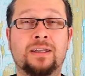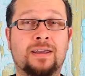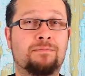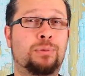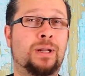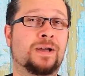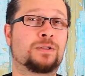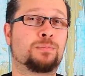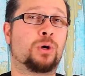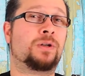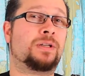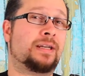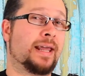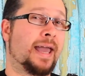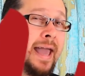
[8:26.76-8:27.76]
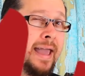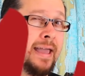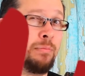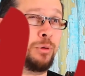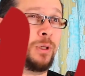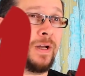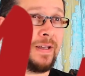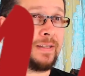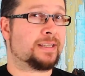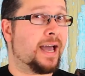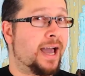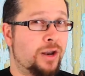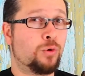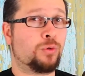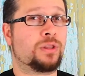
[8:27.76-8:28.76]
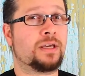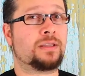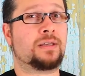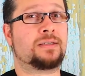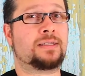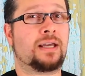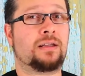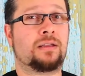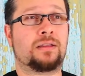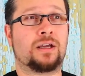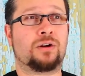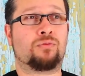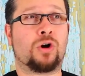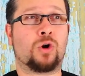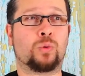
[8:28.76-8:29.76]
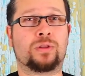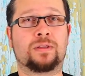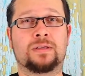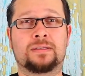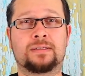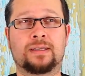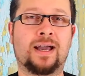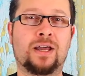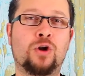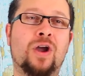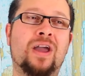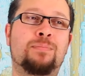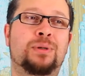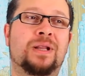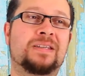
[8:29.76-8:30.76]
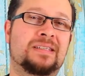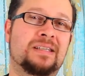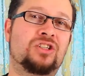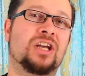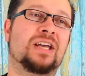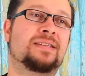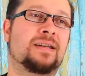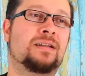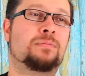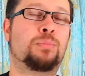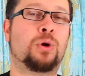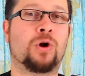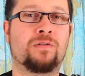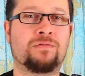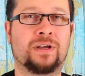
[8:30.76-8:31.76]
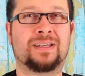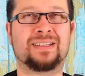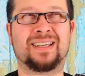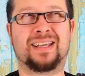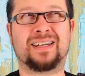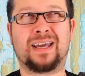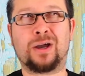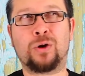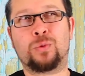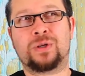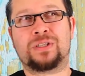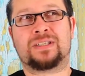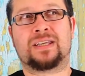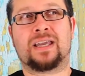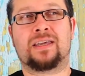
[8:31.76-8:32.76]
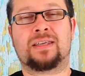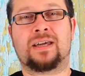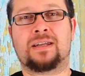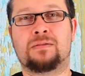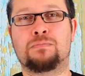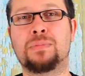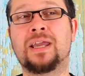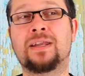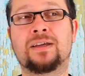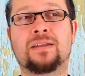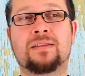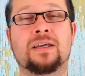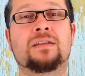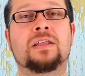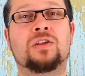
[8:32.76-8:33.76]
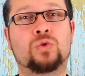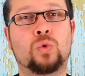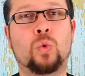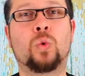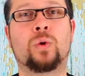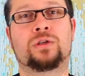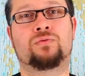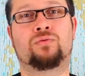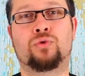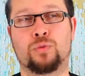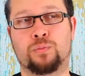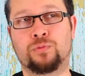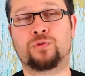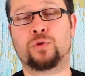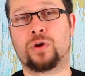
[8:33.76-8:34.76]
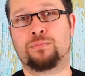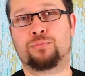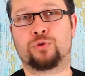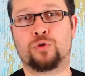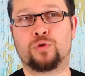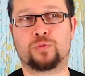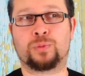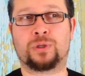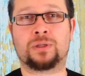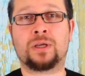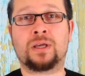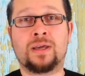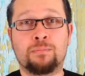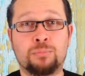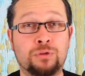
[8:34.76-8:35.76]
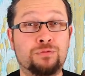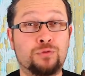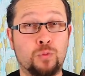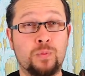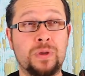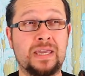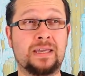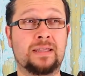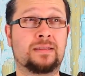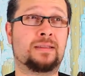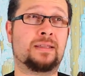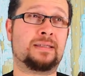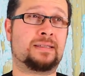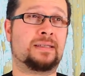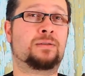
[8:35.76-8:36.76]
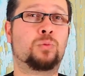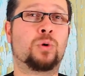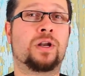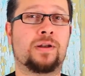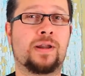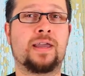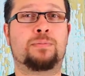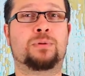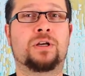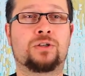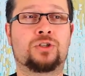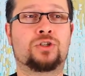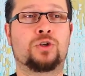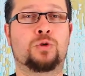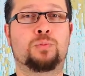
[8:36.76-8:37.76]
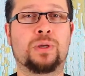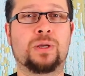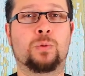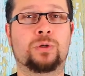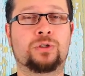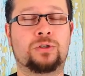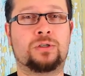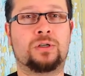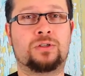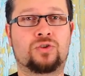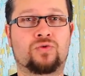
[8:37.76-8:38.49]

going to give Black Spot an A+. I don't think there's anything wrong with this. I know A+ suggests that it's perfect, and I would say that in media that there's always room for improvement, but for me this is what an A+ should be, what you should